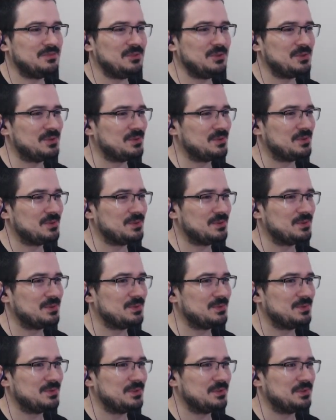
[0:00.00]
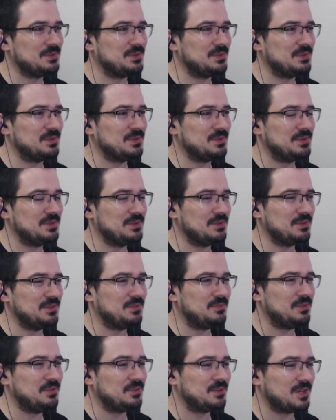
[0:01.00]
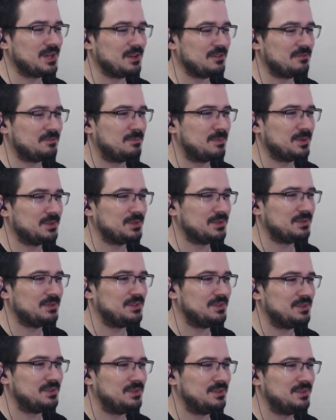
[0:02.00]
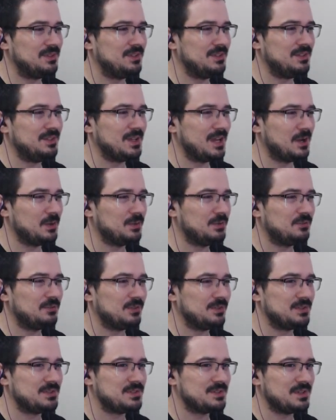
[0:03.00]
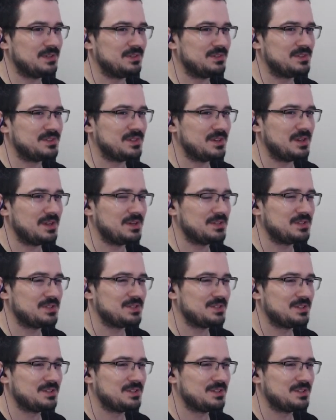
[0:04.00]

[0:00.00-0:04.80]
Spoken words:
you have bought the outfits and such,